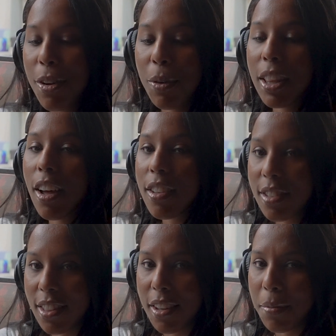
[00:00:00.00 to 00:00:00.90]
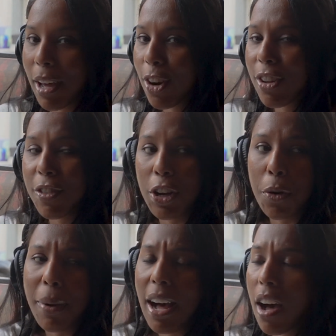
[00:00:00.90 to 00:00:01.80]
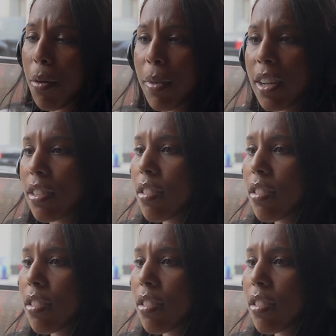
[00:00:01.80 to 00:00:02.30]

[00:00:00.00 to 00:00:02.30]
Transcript: We lost to them. I don't even know by how much,